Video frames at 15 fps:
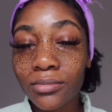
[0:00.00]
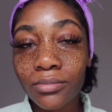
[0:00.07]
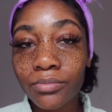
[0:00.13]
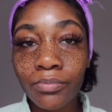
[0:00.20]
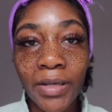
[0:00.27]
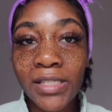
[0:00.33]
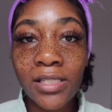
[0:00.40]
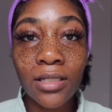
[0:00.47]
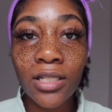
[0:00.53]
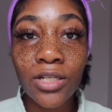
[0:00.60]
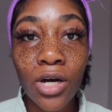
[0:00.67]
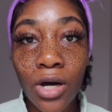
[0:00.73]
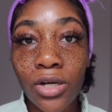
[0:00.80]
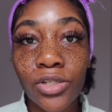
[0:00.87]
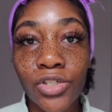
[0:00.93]
basically
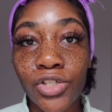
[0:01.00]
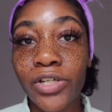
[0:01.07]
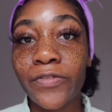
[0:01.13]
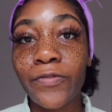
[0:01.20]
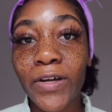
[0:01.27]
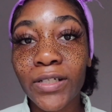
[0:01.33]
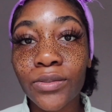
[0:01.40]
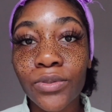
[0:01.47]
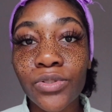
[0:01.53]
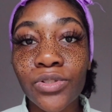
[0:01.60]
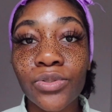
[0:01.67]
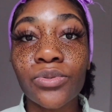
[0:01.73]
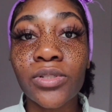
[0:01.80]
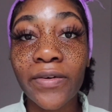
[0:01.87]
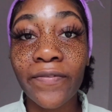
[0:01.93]
cause your freckles
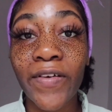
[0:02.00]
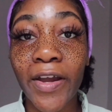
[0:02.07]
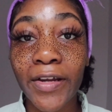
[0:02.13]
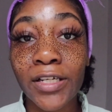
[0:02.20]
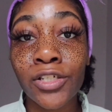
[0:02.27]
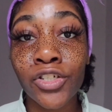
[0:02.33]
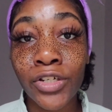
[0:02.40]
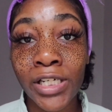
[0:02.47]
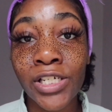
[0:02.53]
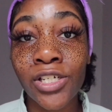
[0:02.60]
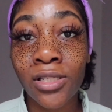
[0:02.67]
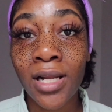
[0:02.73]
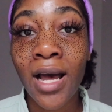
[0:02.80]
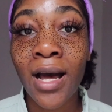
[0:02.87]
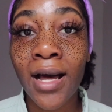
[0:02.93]
to look very strange
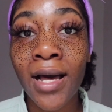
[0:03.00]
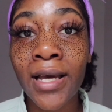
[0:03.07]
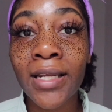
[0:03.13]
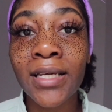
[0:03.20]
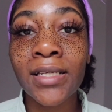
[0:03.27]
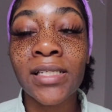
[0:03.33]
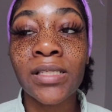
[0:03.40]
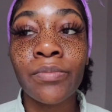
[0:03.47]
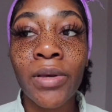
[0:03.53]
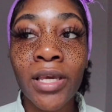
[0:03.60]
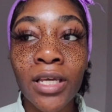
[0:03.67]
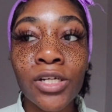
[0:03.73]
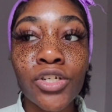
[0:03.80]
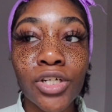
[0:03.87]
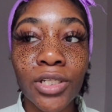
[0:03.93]
and odd, is
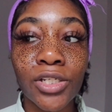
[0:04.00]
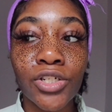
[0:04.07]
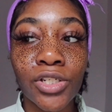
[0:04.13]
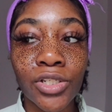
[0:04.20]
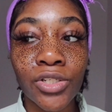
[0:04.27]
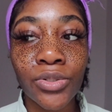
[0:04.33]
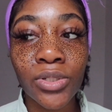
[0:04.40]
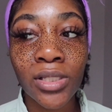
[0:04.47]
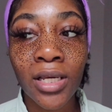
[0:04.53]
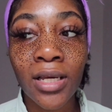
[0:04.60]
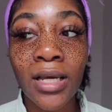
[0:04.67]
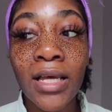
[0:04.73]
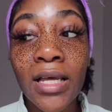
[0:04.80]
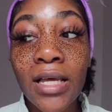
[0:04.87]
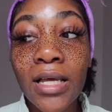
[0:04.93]
making sure that you're
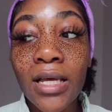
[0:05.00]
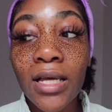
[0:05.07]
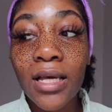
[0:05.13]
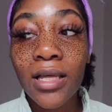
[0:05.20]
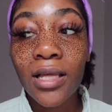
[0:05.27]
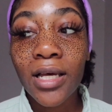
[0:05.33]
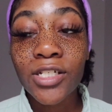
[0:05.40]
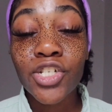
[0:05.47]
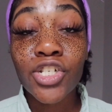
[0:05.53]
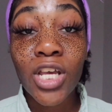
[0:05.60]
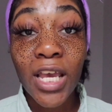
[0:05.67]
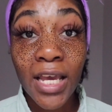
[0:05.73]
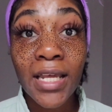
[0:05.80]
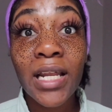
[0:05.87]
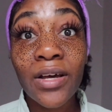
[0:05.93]
using a
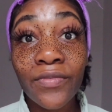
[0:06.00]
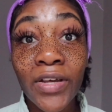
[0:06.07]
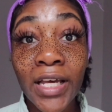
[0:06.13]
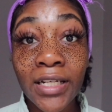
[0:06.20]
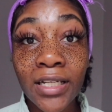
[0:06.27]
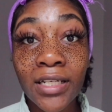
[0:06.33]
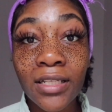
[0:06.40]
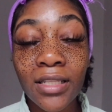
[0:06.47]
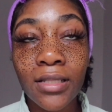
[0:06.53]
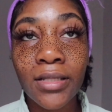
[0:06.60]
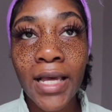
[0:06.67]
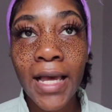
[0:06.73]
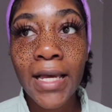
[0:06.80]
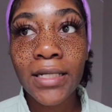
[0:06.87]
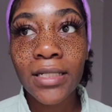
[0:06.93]
shade of henna
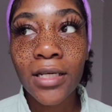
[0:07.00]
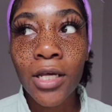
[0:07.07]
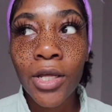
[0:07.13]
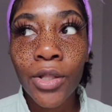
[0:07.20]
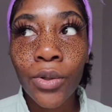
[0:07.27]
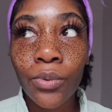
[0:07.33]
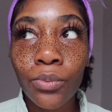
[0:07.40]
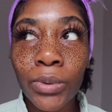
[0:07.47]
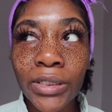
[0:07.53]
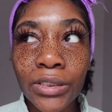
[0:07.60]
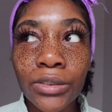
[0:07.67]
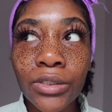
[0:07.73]
that would